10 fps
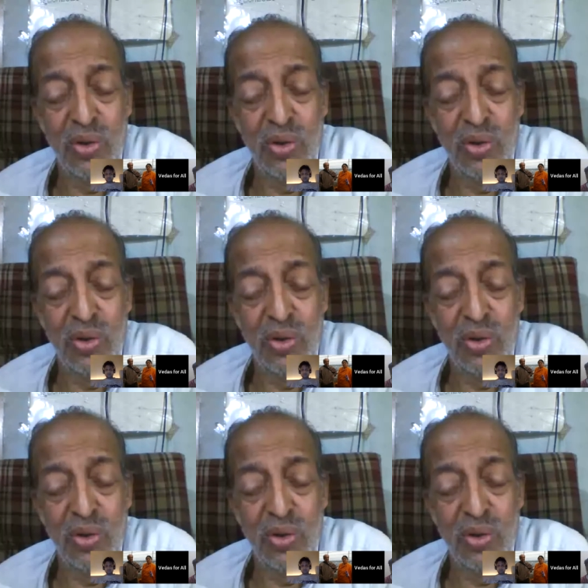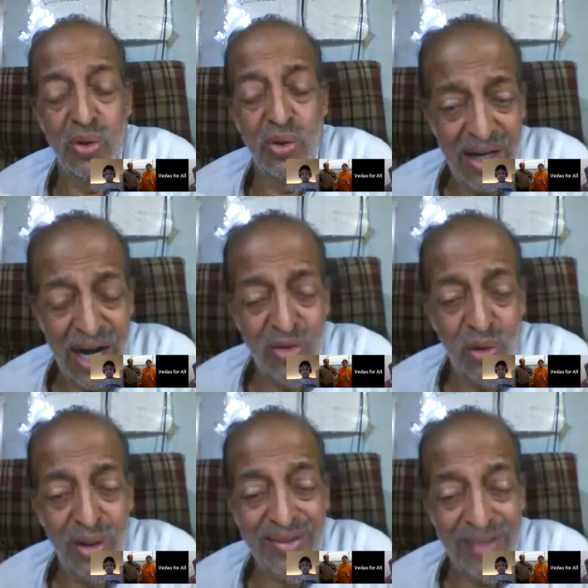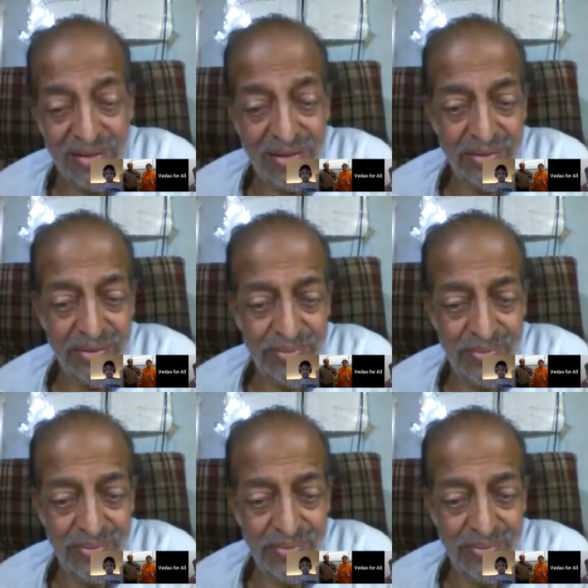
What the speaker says: the inert things, and it's only Sat.